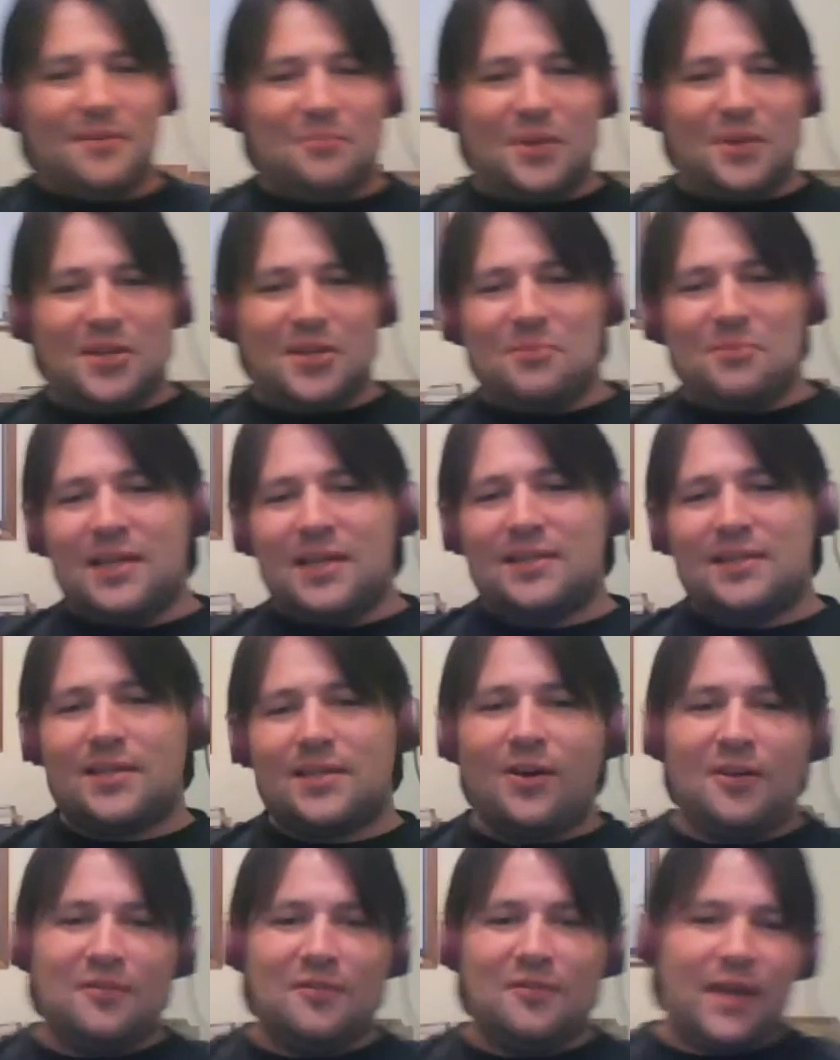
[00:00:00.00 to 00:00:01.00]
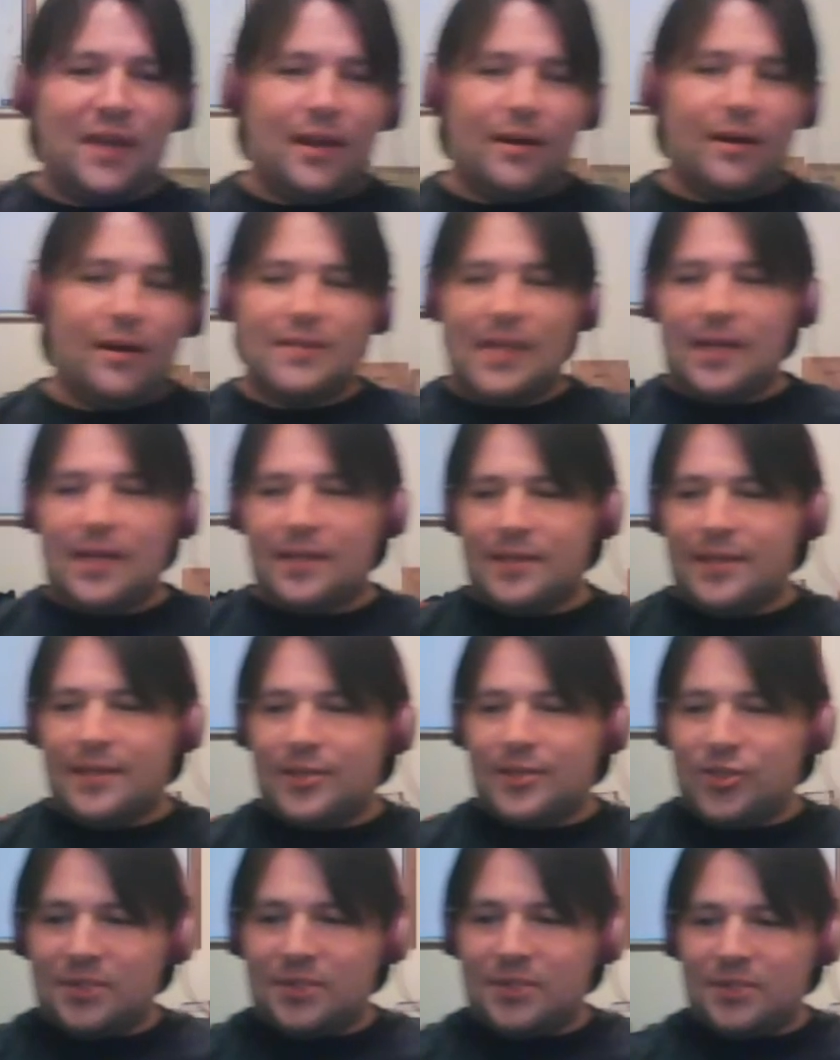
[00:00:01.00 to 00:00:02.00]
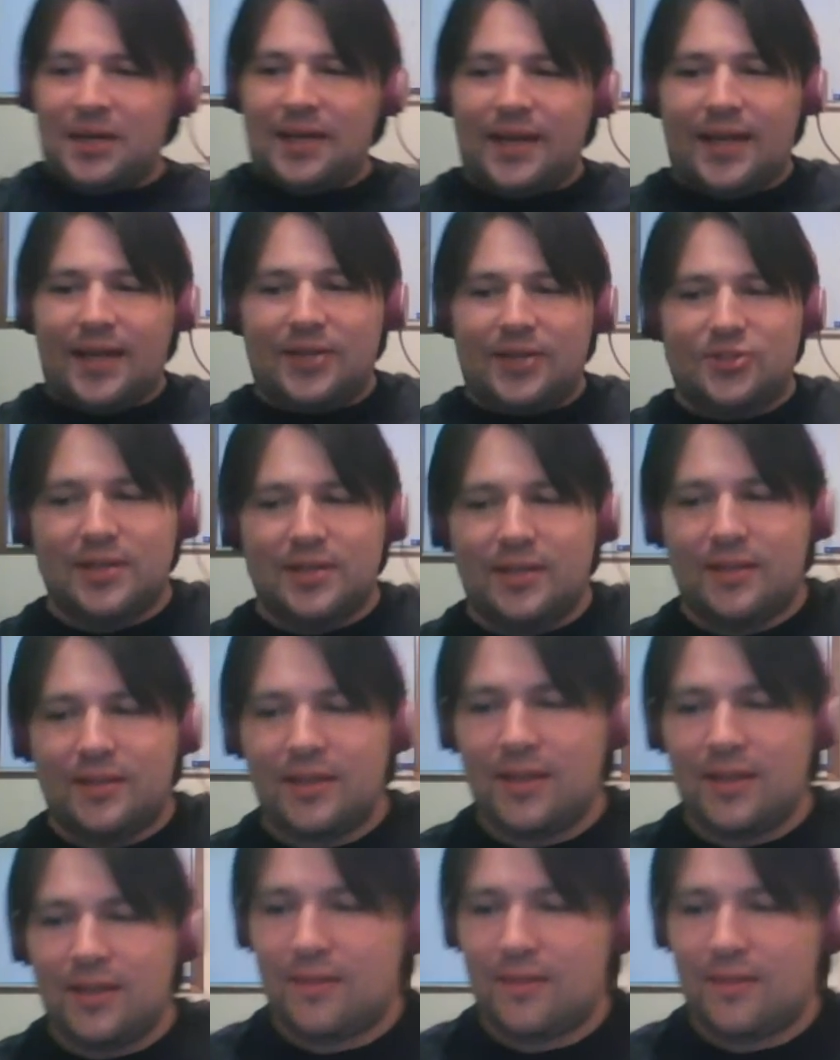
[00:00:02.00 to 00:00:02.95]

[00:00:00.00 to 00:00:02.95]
But you might terrify Ardelia. She might actually think